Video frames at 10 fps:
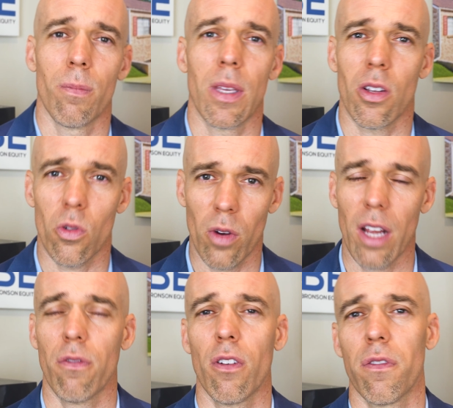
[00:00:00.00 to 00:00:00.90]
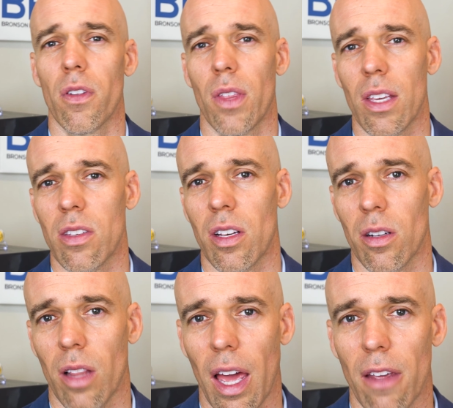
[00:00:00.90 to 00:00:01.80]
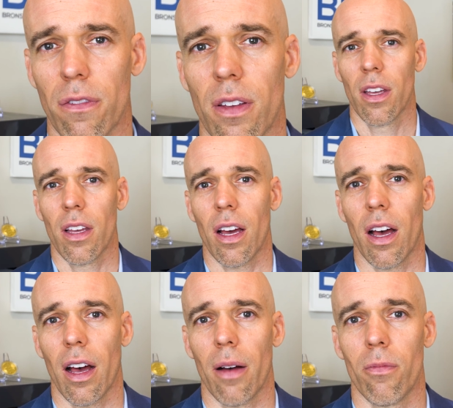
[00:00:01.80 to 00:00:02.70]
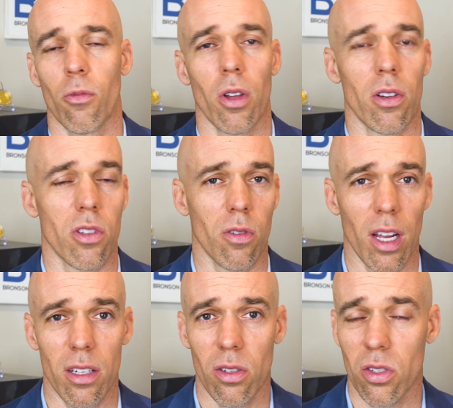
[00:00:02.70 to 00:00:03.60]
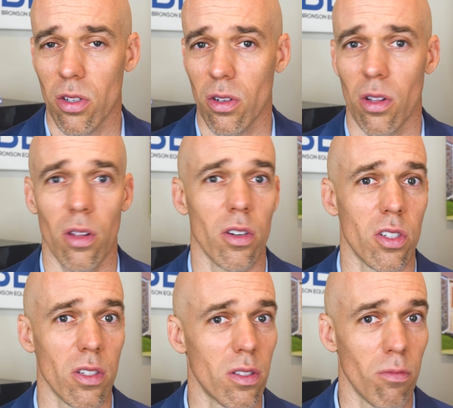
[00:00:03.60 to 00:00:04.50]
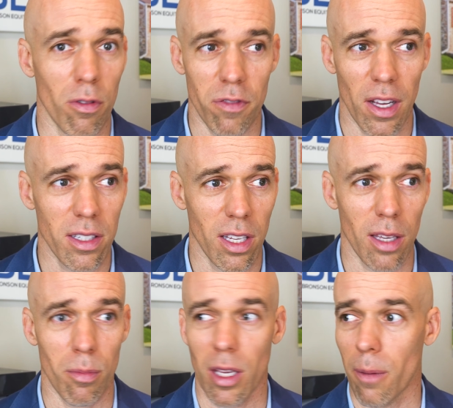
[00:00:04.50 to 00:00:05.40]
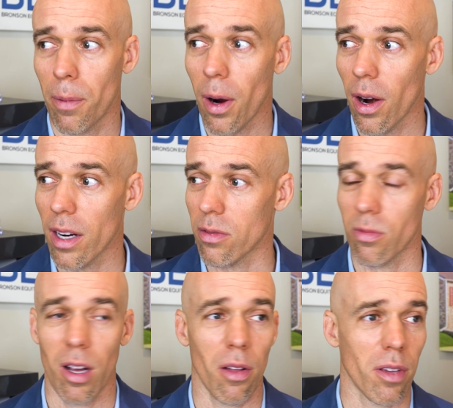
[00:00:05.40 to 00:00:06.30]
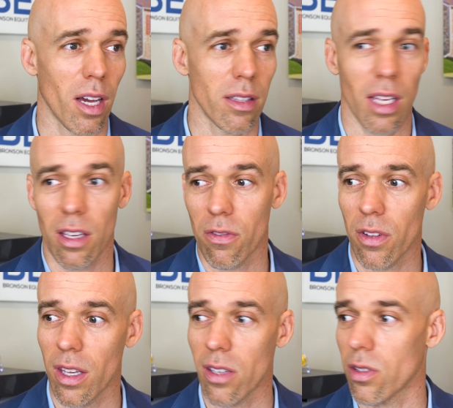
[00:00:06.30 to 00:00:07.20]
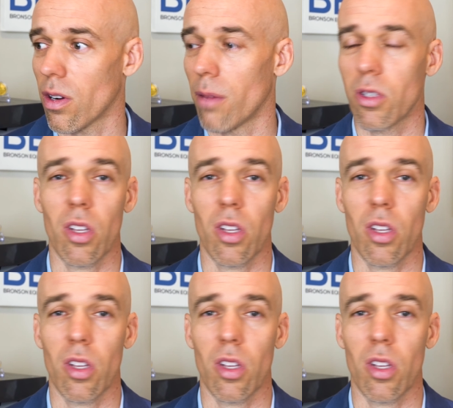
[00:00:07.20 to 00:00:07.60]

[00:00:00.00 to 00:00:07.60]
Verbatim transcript: being grateful for things in your life, um, whether it's a gratitude journal or it's just reflecting and being in a park and say, wow, God, thank you for this, or I'm